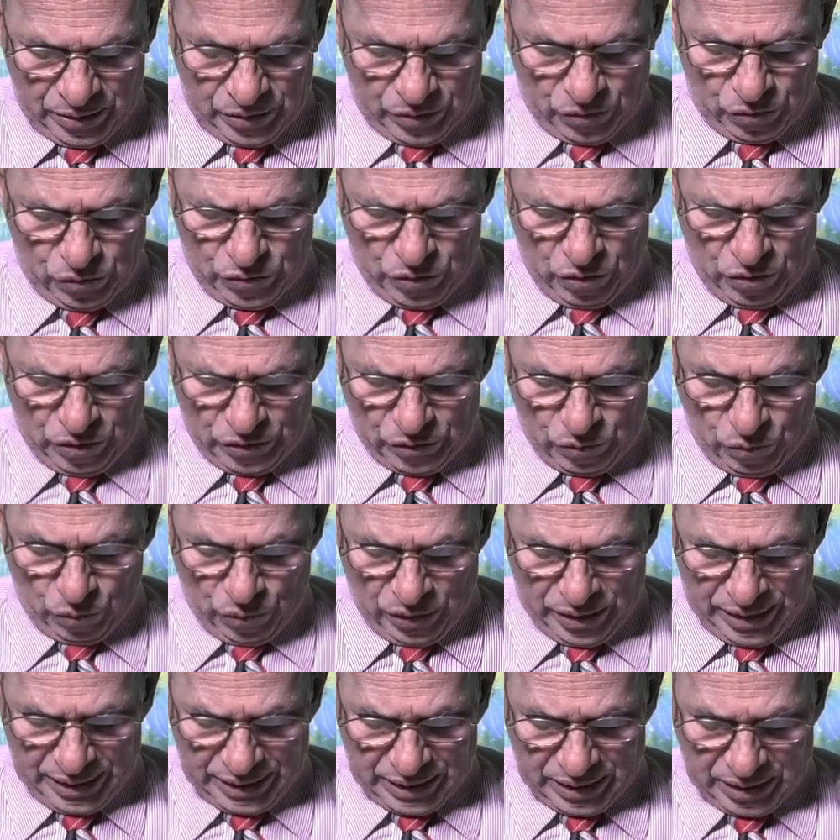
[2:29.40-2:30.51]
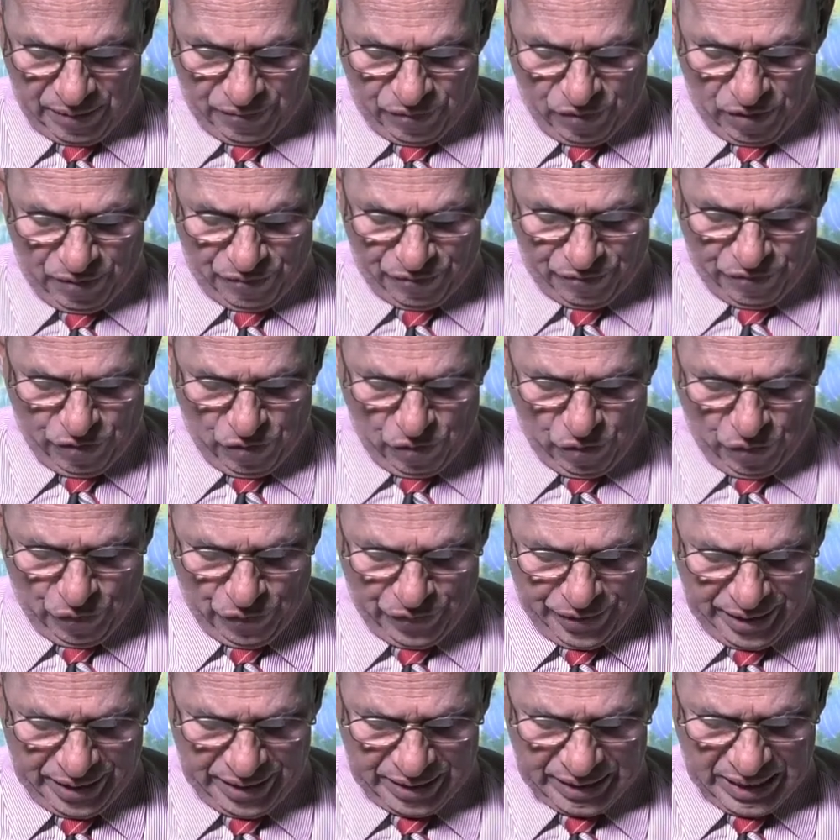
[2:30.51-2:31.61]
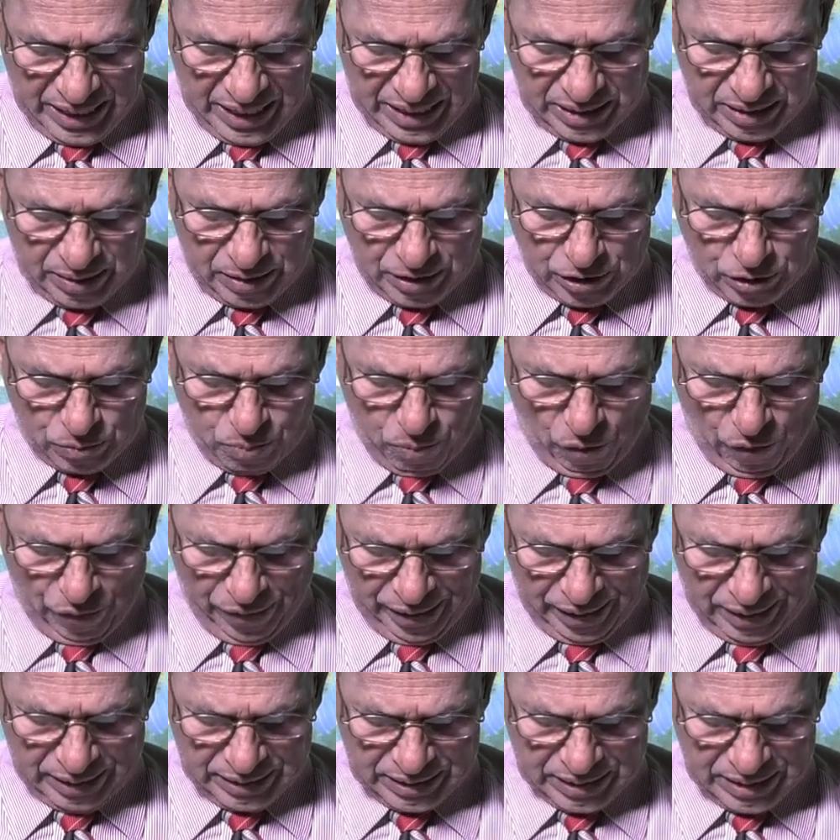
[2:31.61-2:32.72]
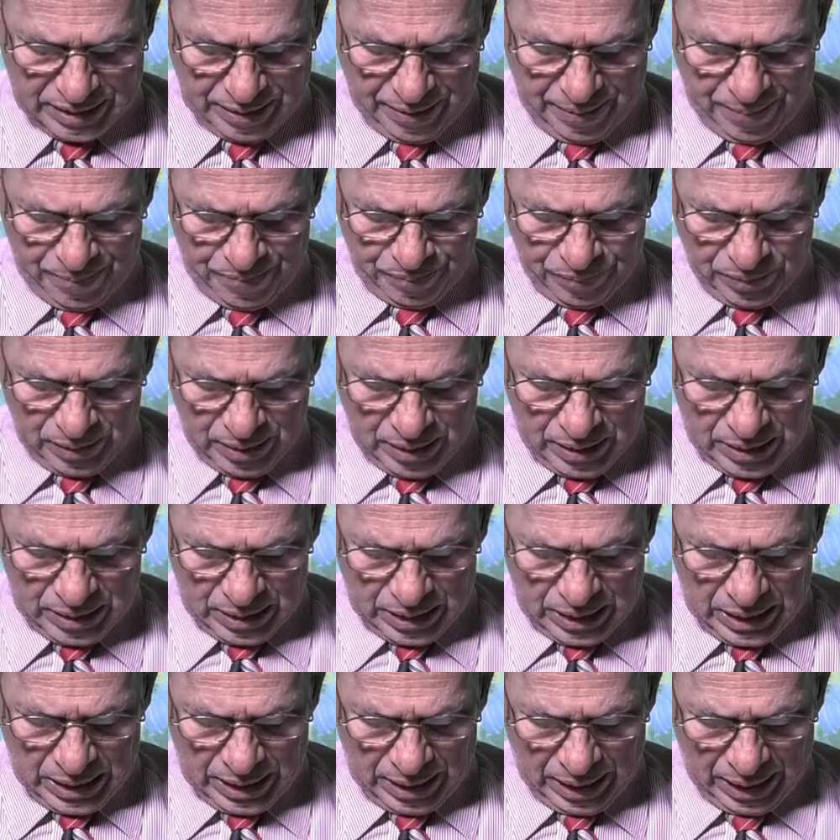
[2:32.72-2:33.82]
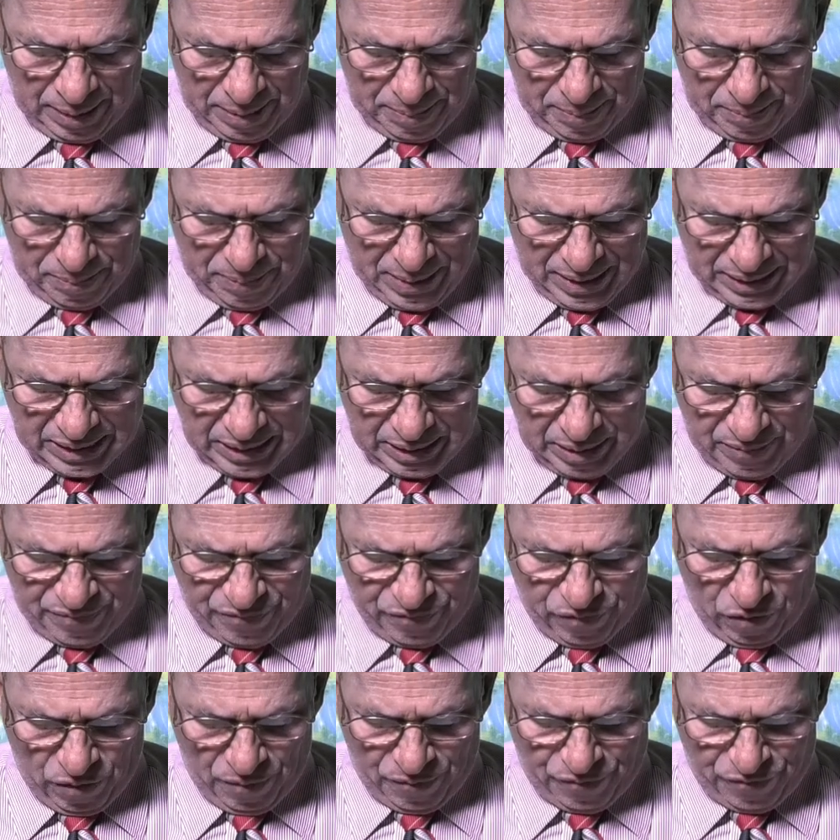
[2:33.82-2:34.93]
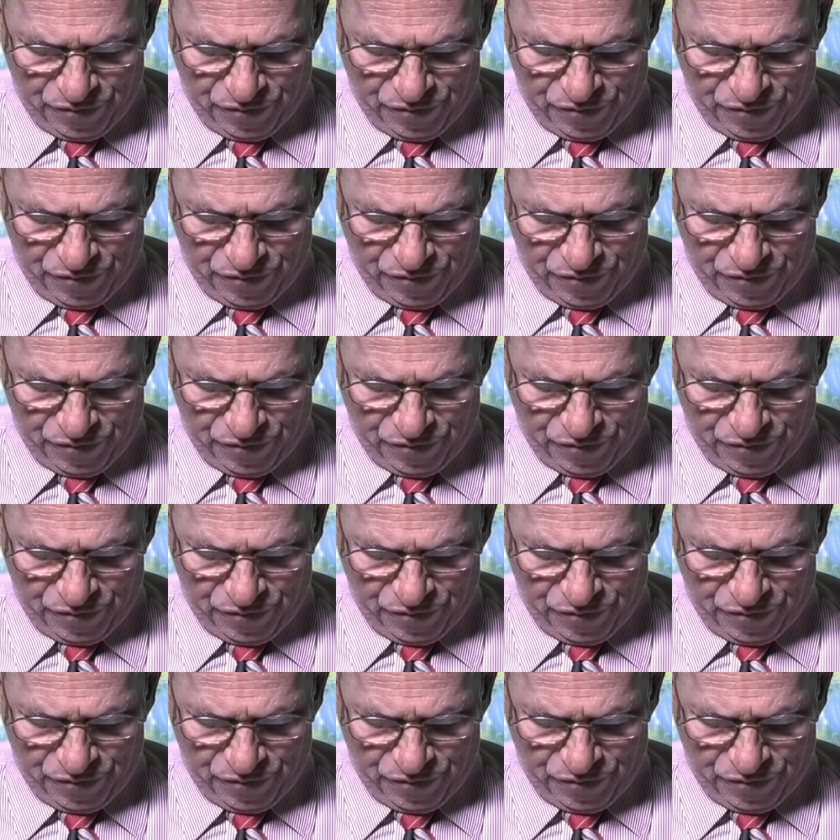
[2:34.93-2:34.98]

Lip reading: Do not work for food that spoils, but for